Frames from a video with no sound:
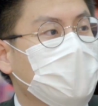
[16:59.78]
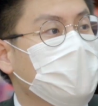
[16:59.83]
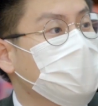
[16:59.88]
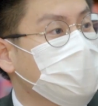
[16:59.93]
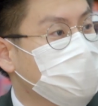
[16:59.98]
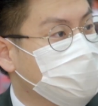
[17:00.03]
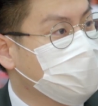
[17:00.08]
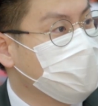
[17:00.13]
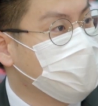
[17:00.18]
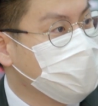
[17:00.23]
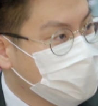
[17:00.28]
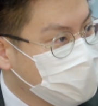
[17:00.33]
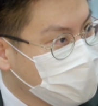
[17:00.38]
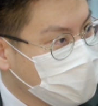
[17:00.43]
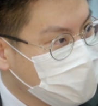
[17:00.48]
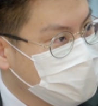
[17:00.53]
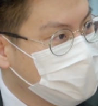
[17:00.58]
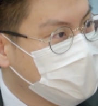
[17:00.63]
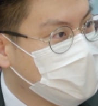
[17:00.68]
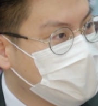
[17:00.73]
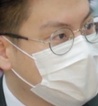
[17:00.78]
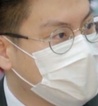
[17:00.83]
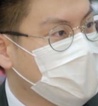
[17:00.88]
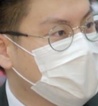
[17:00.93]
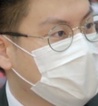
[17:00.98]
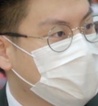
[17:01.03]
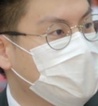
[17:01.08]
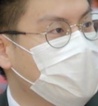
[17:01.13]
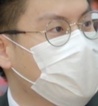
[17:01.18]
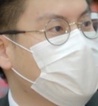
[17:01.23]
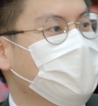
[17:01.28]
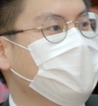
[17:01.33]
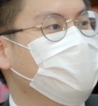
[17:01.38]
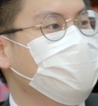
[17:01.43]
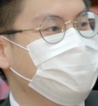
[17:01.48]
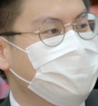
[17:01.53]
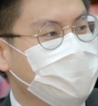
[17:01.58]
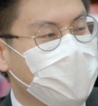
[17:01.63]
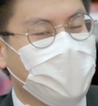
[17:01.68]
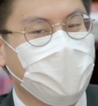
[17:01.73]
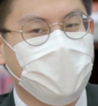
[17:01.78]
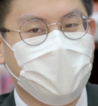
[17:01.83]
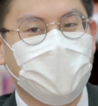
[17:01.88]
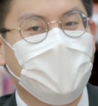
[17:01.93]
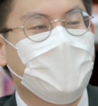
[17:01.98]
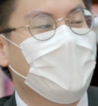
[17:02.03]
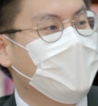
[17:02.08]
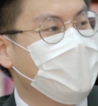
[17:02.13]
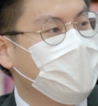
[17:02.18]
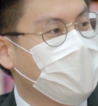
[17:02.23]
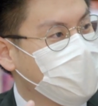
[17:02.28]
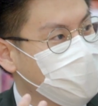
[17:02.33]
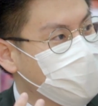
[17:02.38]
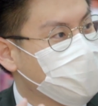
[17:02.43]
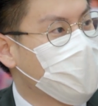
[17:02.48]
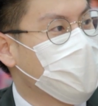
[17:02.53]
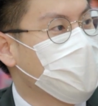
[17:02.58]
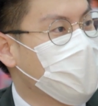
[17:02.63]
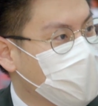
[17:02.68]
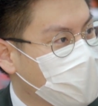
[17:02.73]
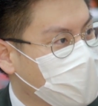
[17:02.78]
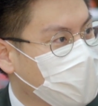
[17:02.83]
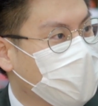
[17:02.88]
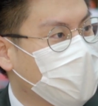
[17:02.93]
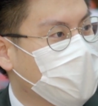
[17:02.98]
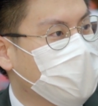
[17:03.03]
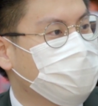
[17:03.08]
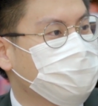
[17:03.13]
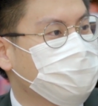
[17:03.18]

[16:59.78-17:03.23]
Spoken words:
a decent YouTuber that know about law.